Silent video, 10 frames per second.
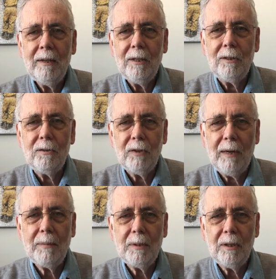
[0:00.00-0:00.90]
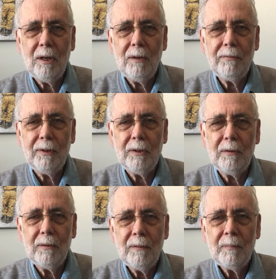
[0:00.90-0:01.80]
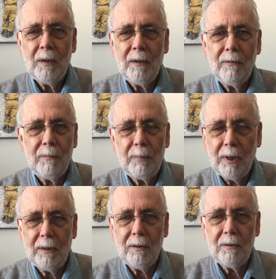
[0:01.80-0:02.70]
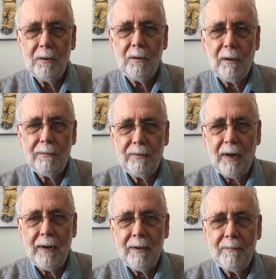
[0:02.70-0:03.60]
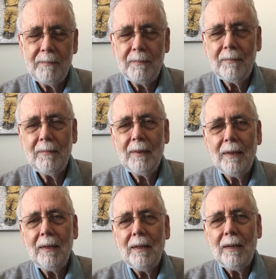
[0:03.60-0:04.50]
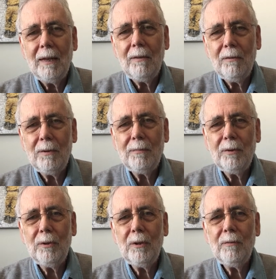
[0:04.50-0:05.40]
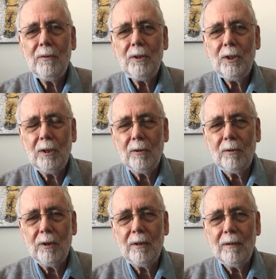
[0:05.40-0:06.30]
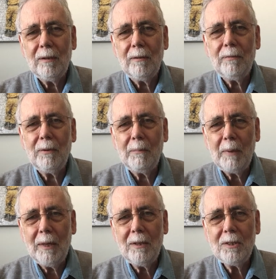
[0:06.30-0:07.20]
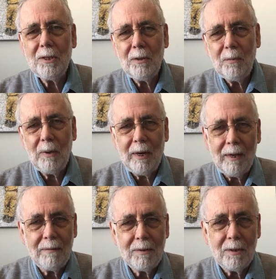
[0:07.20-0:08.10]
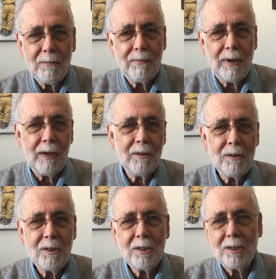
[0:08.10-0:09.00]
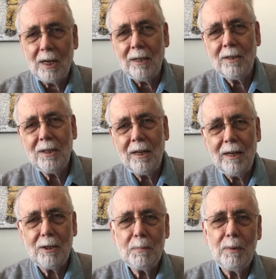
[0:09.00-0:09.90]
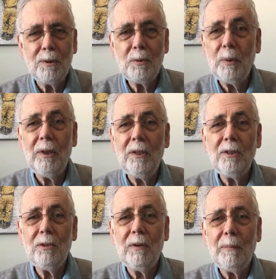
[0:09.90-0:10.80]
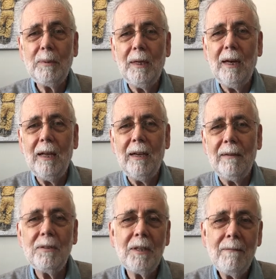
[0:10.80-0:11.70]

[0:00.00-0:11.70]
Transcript: had draped a coffin of a brother or a friend. I thought of all of the children, of the mothers and the wives, of fathers, sons and husbands with interrupted lives.